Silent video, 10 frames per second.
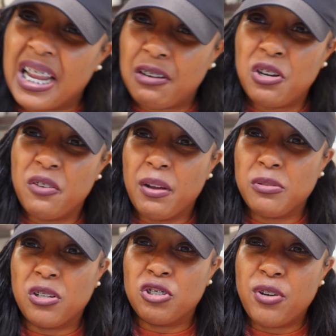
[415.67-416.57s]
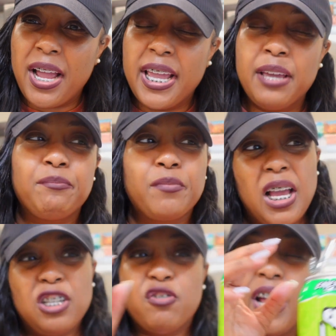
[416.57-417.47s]
I don't know if I was gonna try it.
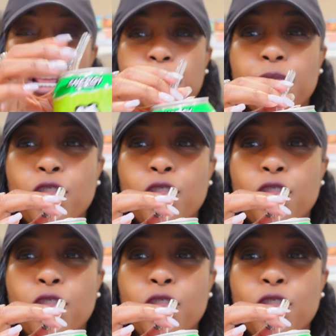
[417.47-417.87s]
I tried it.